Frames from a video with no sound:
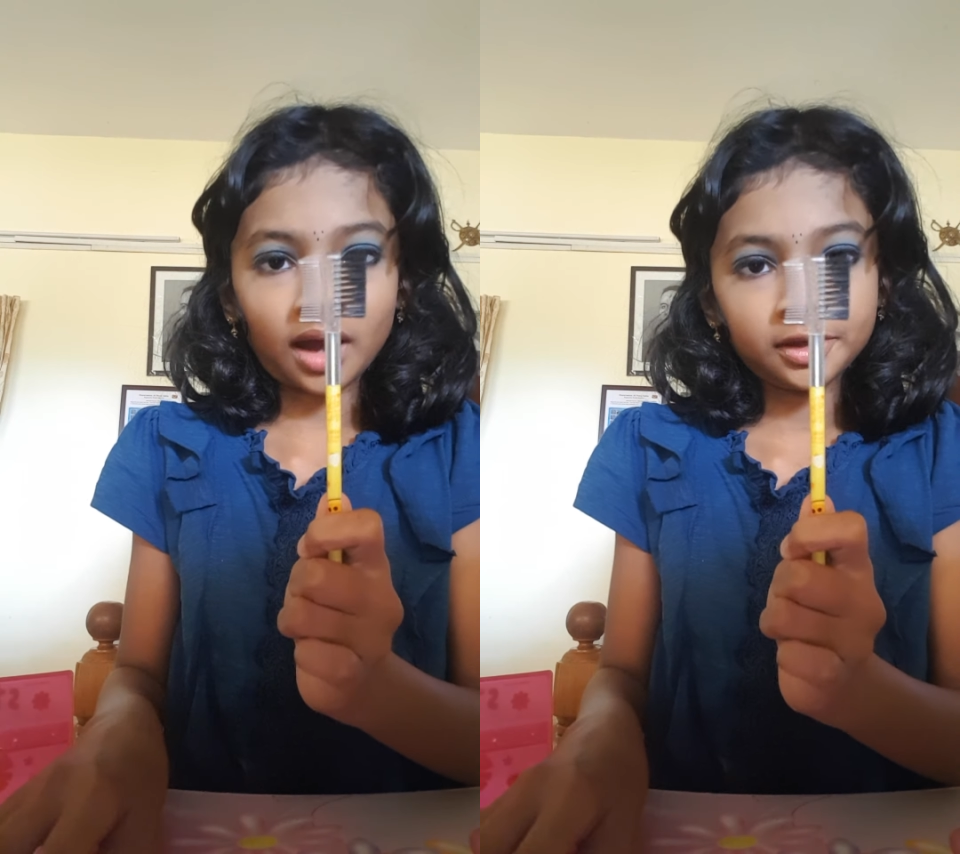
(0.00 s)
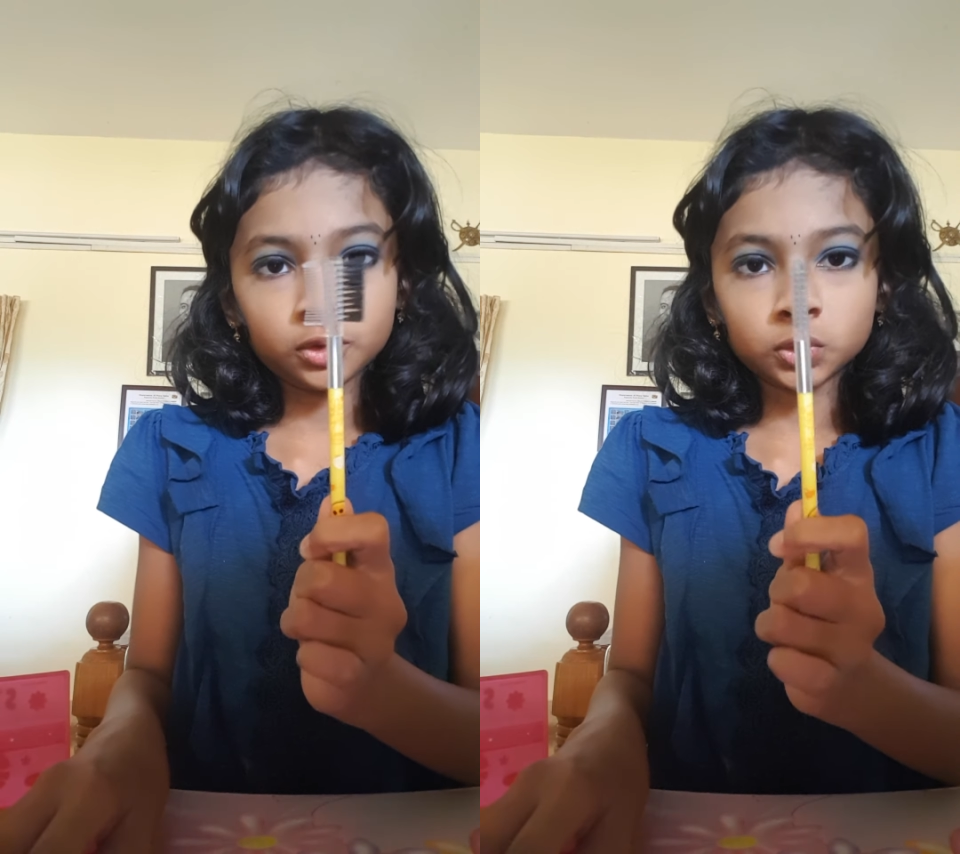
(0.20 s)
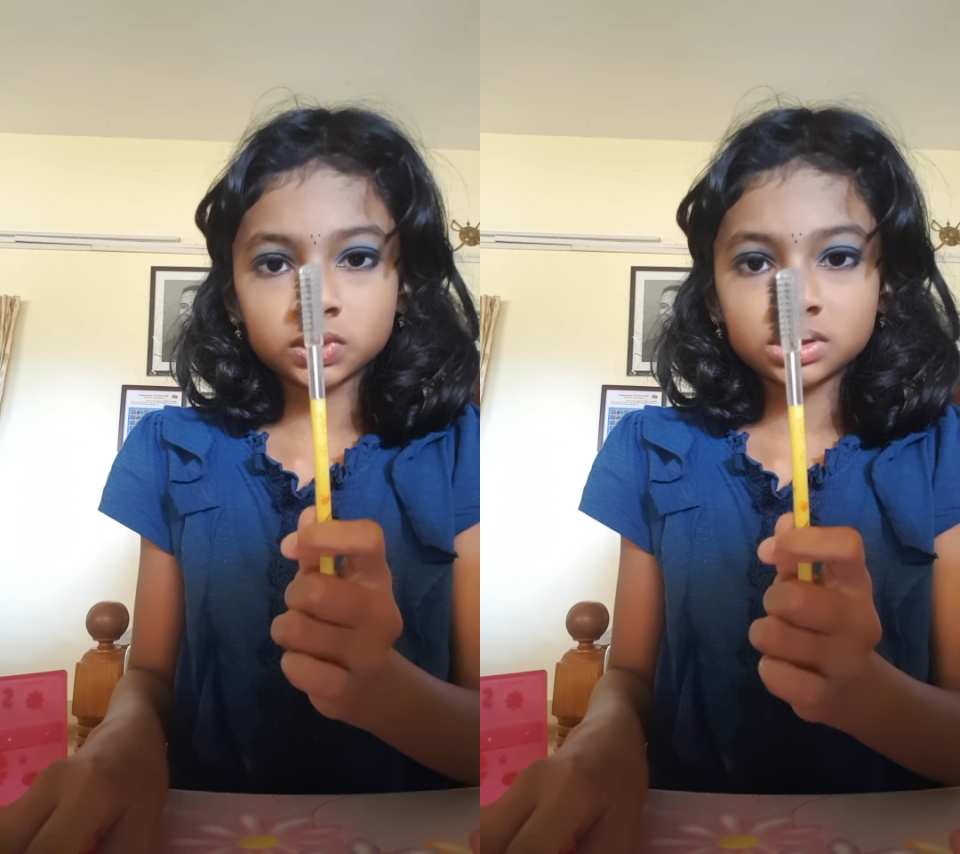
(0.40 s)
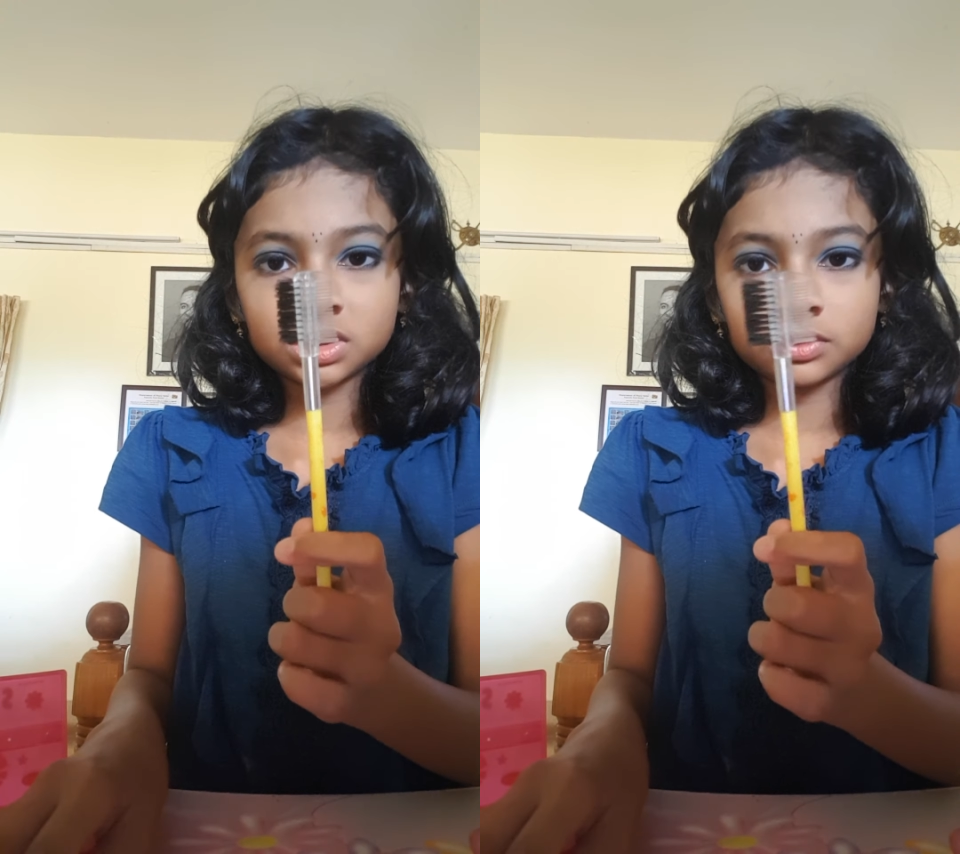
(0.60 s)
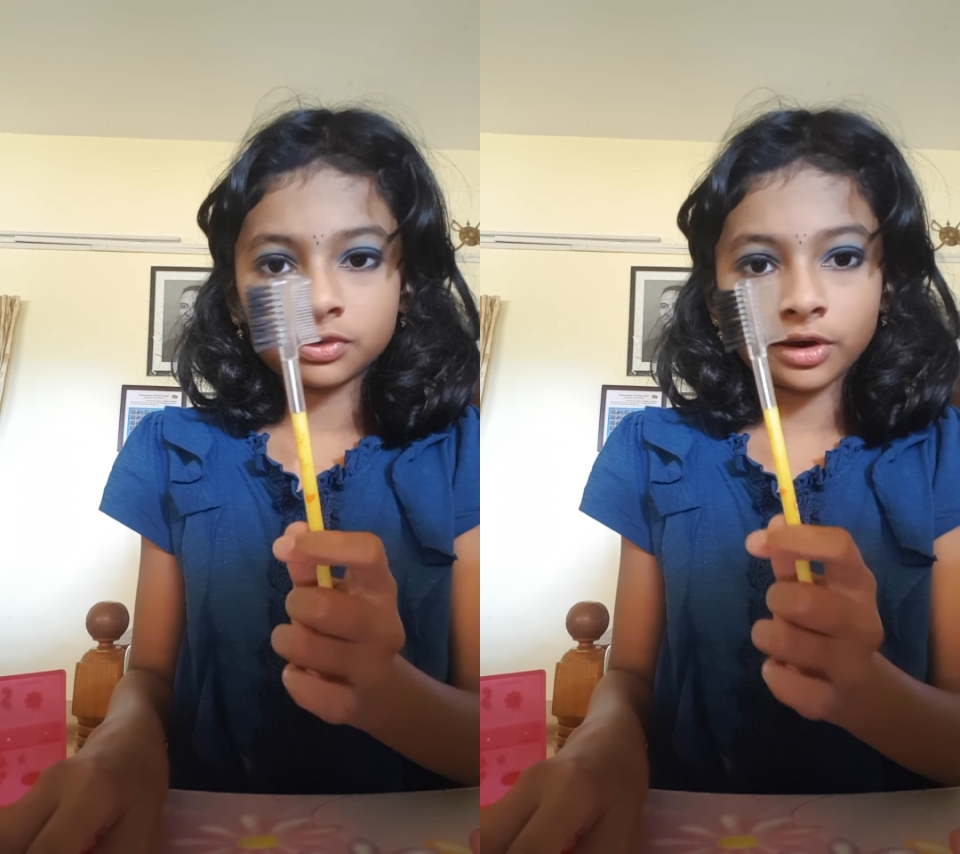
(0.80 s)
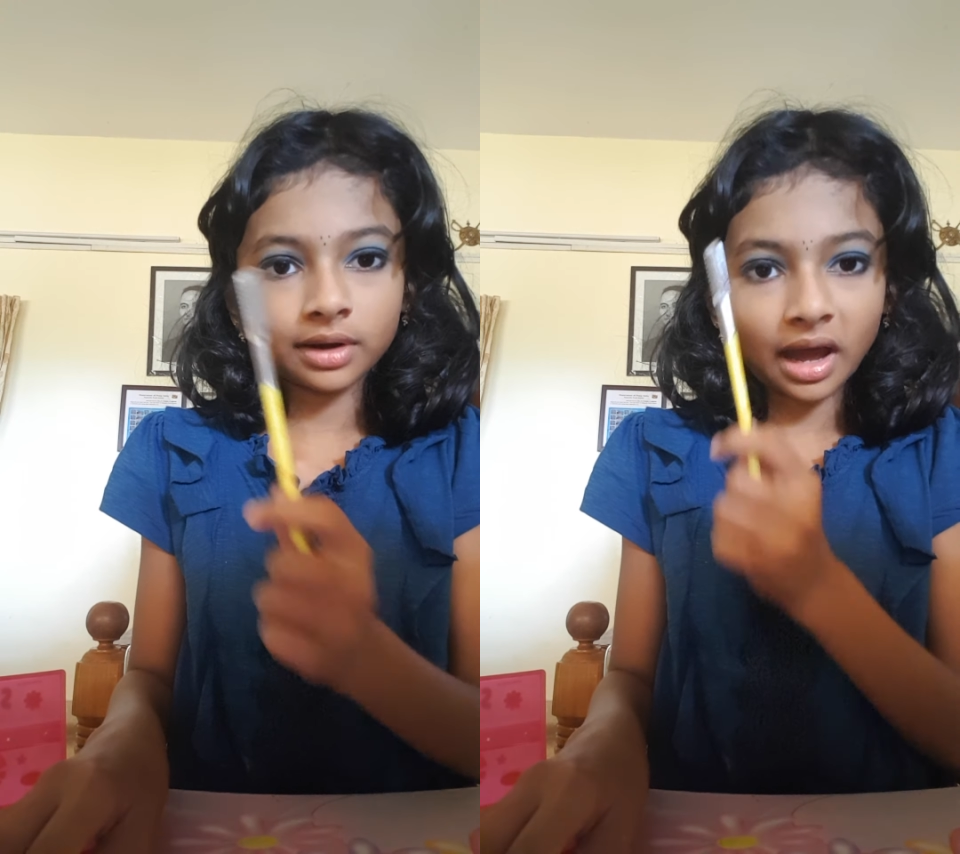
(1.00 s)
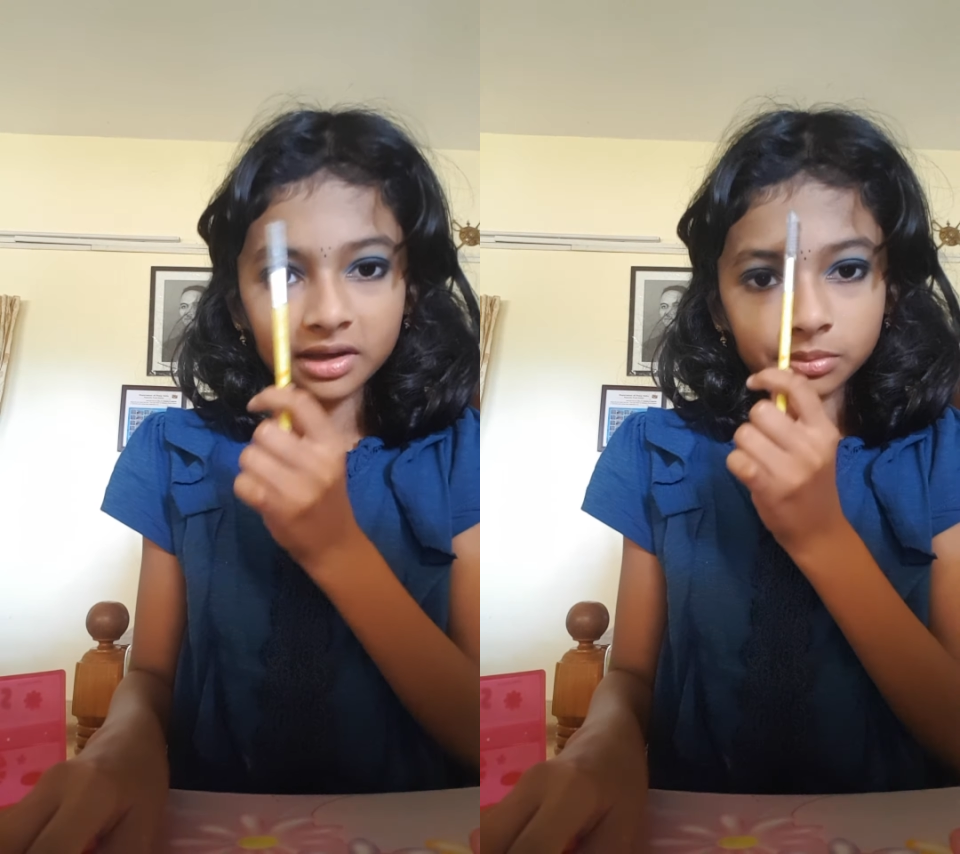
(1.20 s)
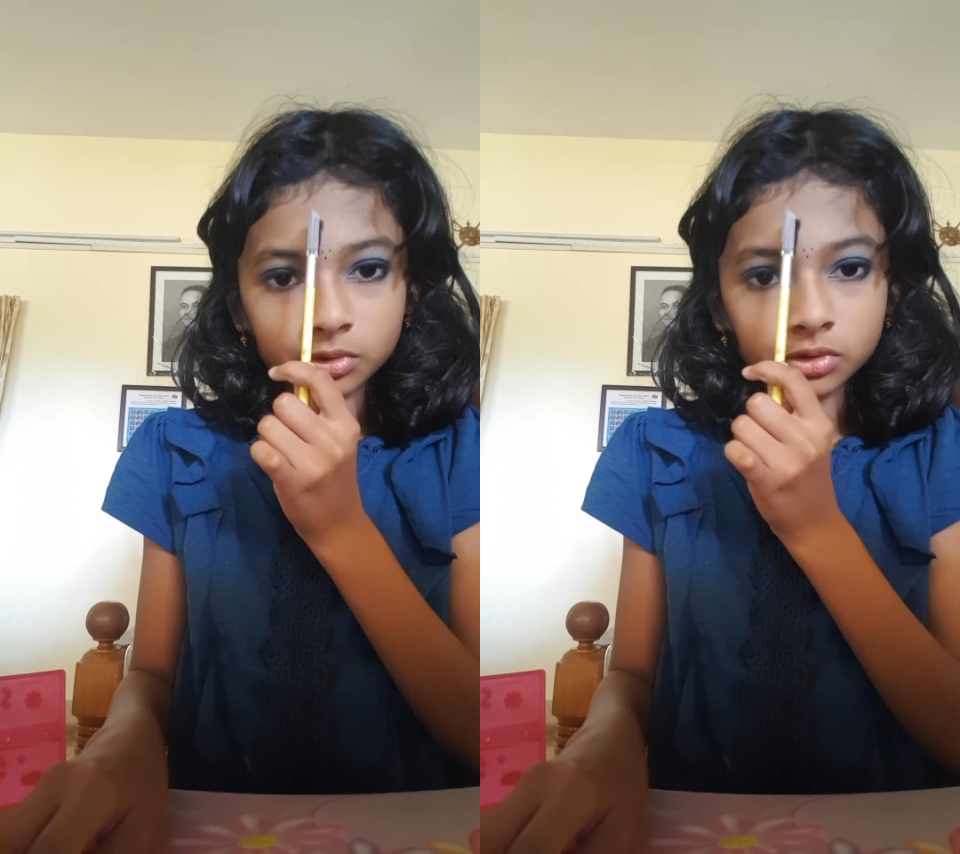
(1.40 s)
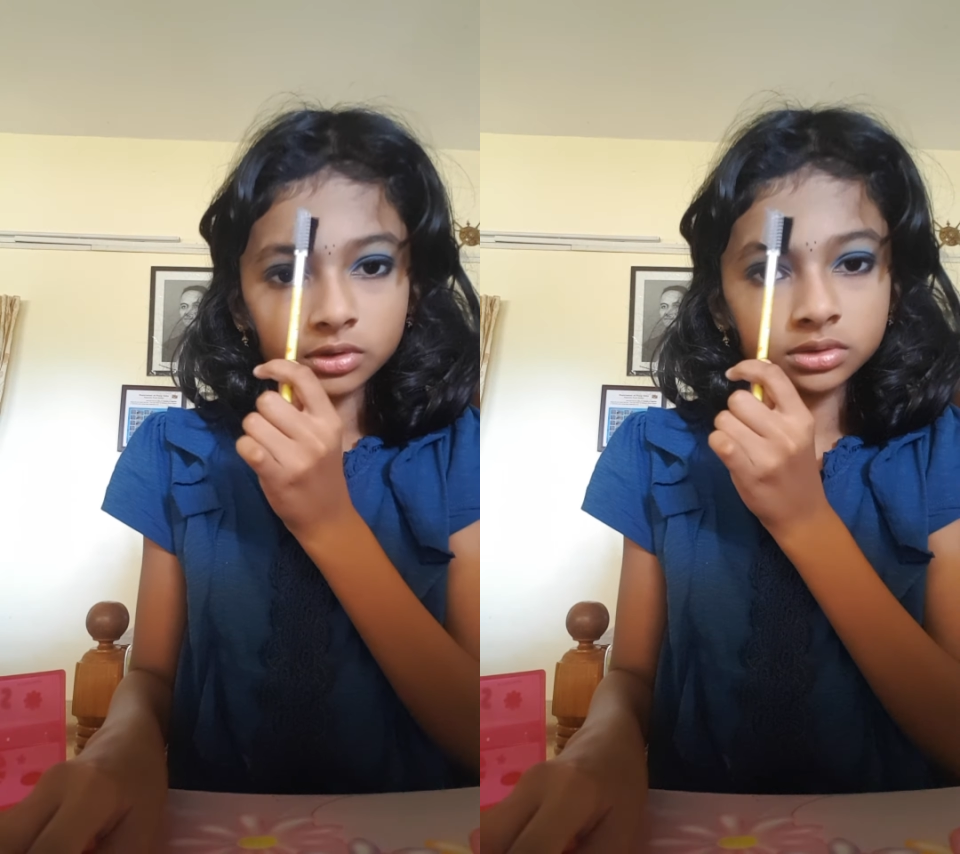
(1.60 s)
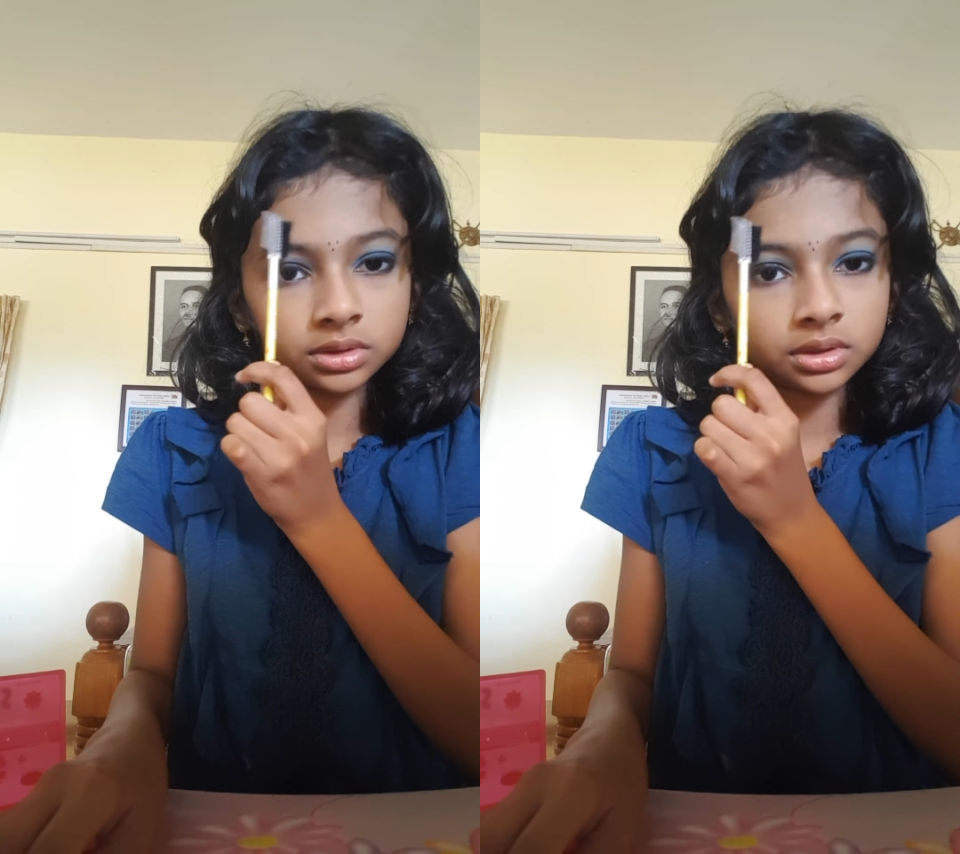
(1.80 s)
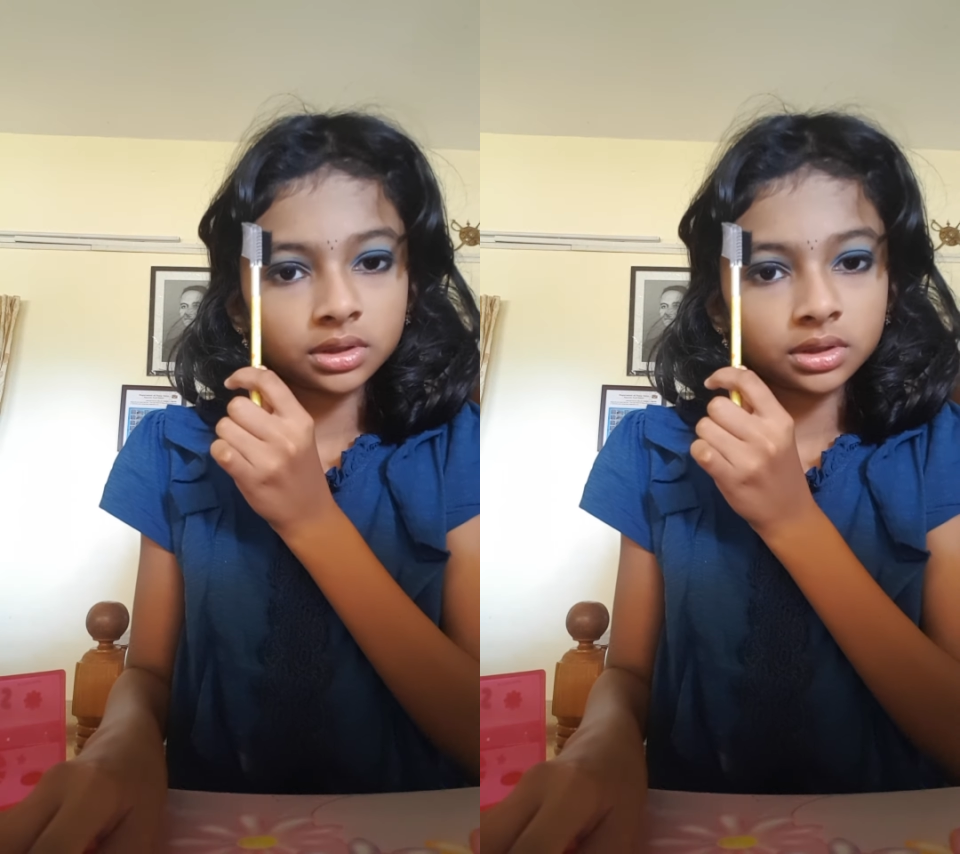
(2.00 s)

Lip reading: use it for eyebrows.